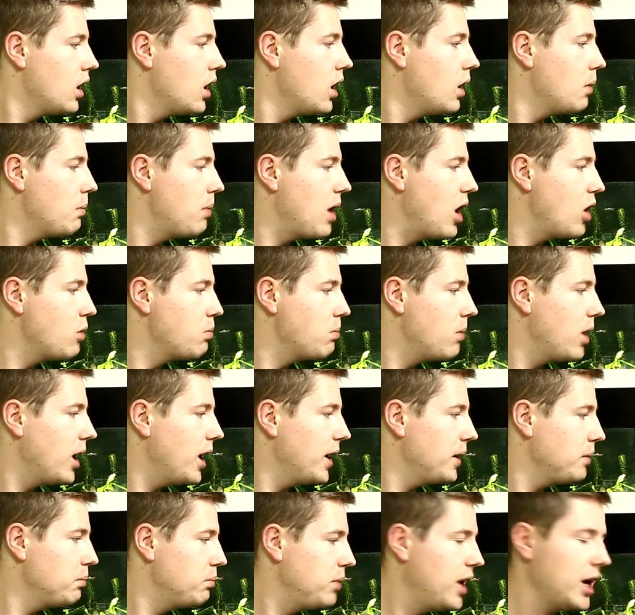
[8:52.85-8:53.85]
about
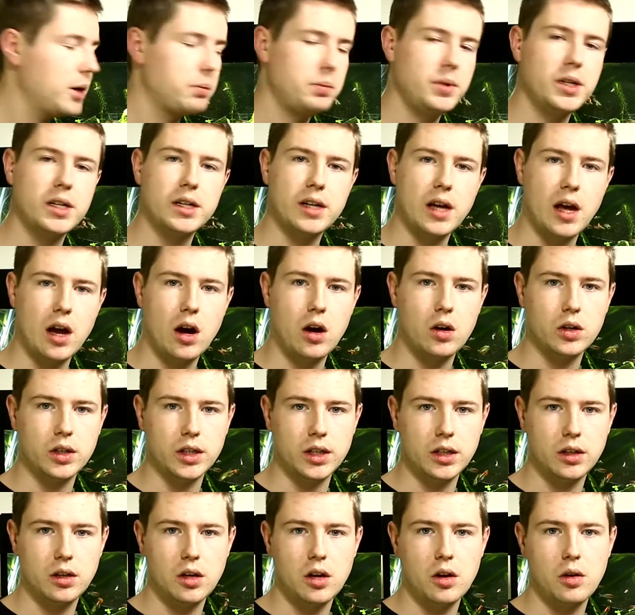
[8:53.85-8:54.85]
my blackbeard
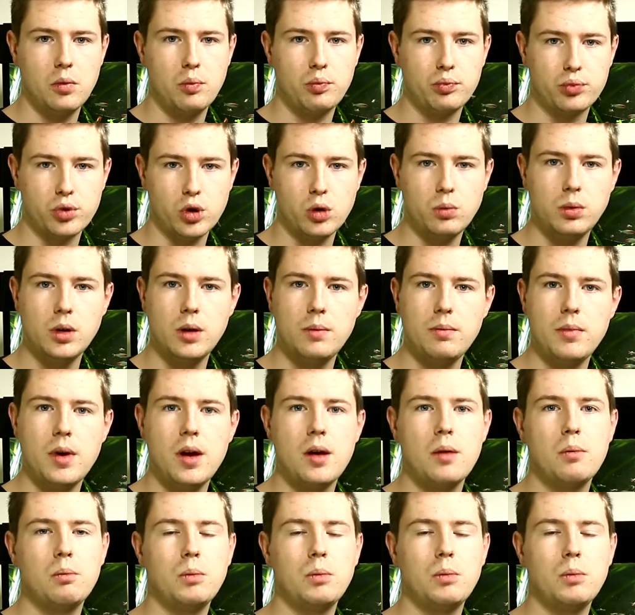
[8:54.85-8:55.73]
algae problem,